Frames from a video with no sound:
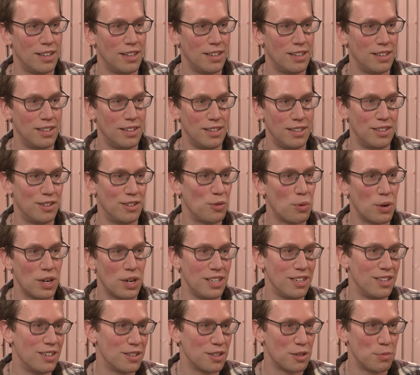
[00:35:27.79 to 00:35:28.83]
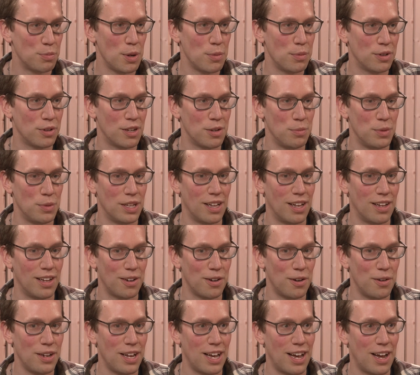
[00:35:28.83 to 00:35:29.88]
in 20 years people could be like,
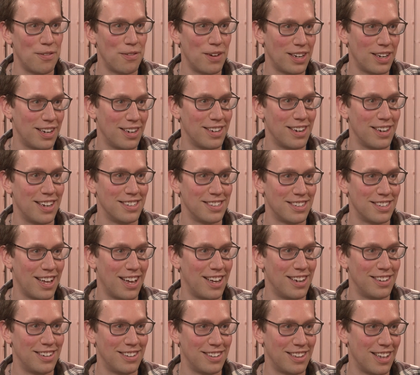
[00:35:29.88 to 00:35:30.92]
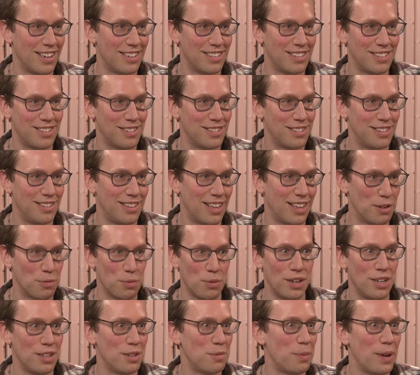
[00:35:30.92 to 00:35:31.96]
oh yeah, I recognize that. That's that's
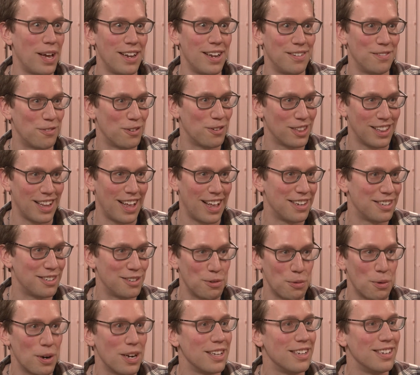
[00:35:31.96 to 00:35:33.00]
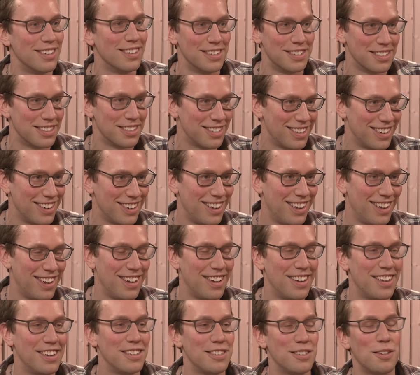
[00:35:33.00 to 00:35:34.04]
what it's been for the last 20 years. Right.
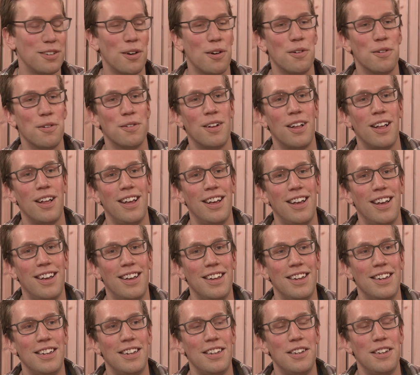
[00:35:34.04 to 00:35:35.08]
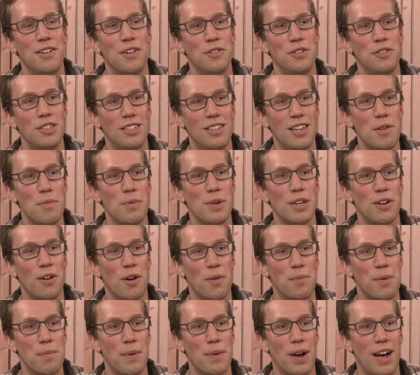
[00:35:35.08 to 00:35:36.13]
So, you know, just keeping an
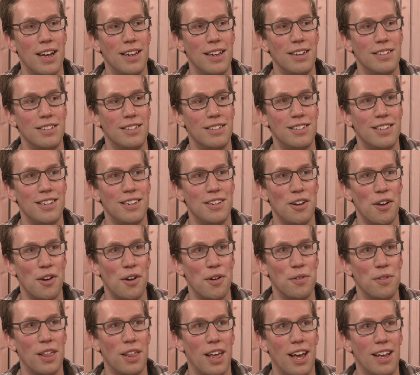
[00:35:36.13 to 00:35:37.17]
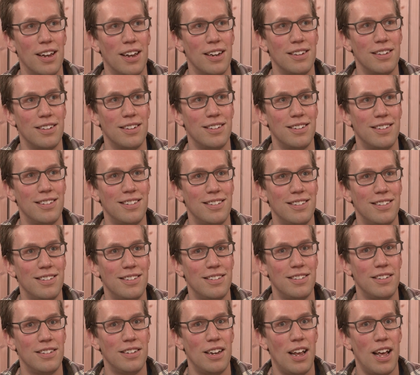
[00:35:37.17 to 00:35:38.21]
open mind to know that
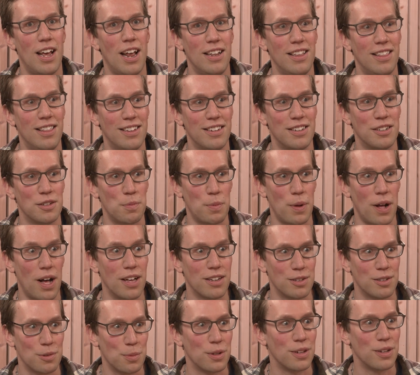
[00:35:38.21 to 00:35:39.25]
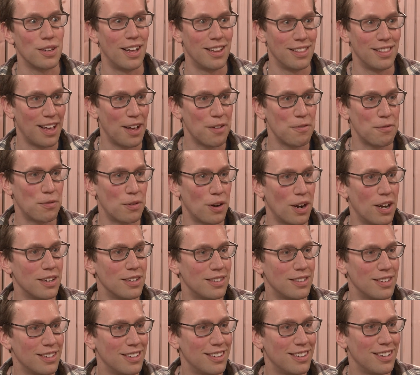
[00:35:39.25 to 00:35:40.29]
anything is possible on that
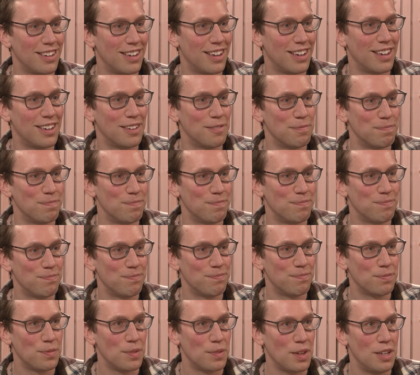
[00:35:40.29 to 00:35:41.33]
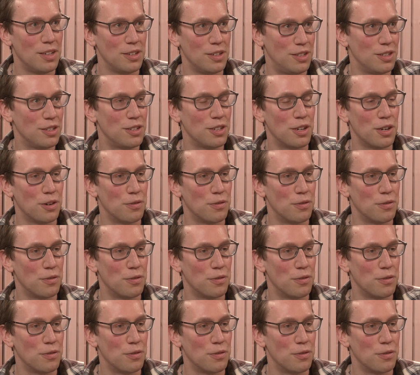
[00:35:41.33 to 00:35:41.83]
front um, is just a good